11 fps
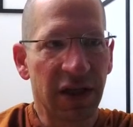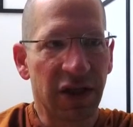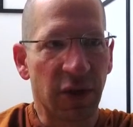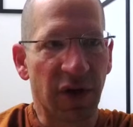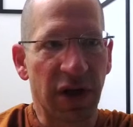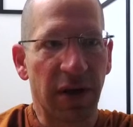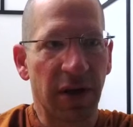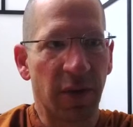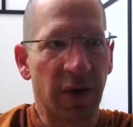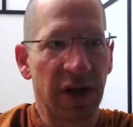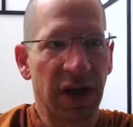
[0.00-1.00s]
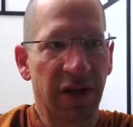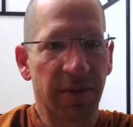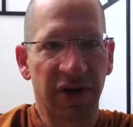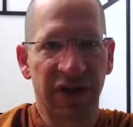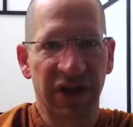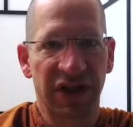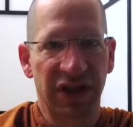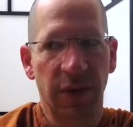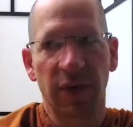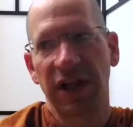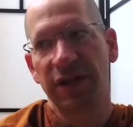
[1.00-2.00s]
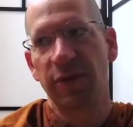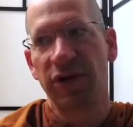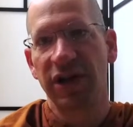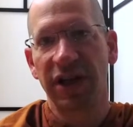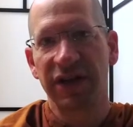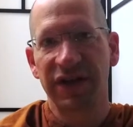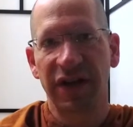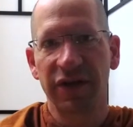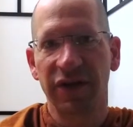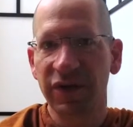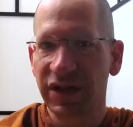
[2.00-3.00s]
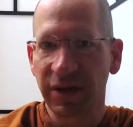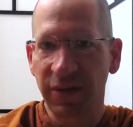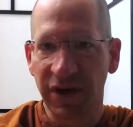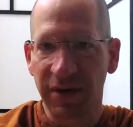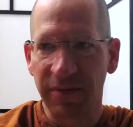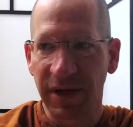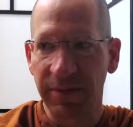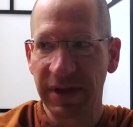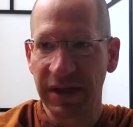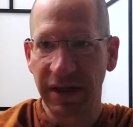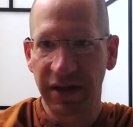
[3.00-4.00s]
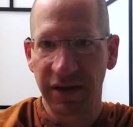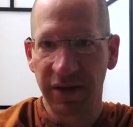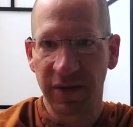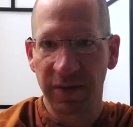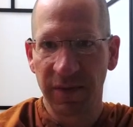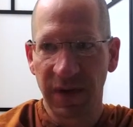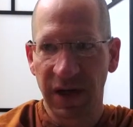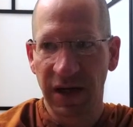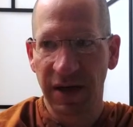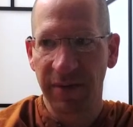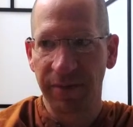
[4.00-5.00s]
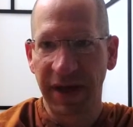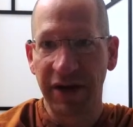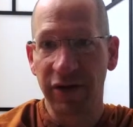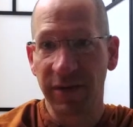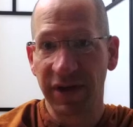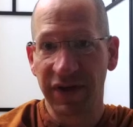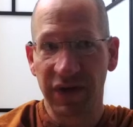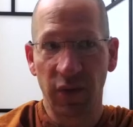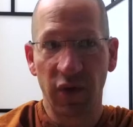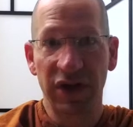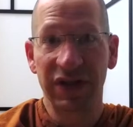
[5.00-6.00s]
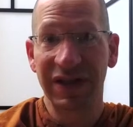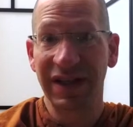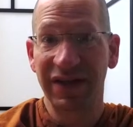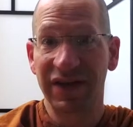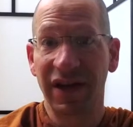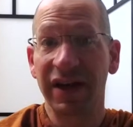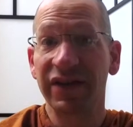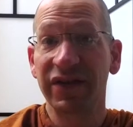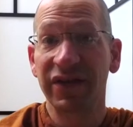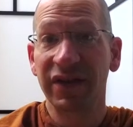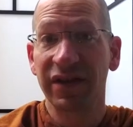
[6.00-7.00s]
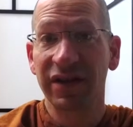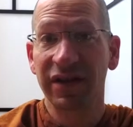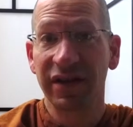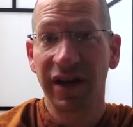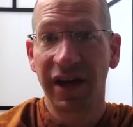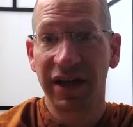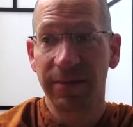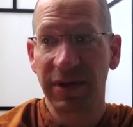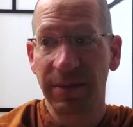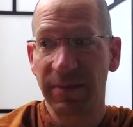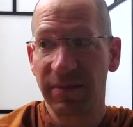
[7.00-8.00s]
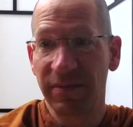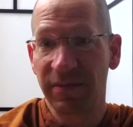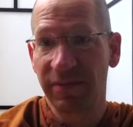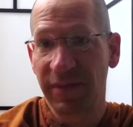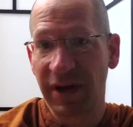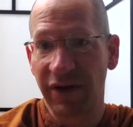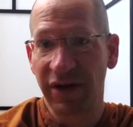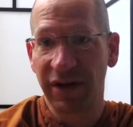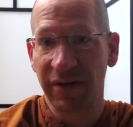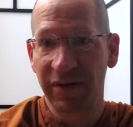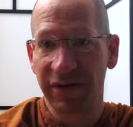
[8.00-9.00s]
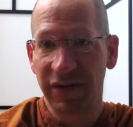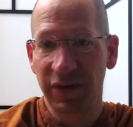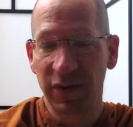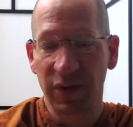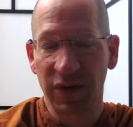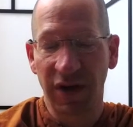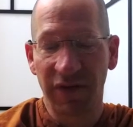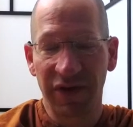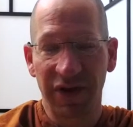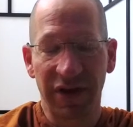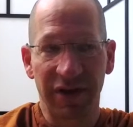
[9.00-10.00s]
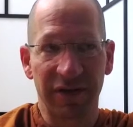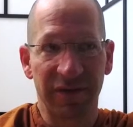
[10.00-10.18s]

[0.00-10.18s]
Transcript: So one of the other monks is just, well, let's put it on this other kuti where it might be better because the wood isn't as nice, and it'd be better to cover the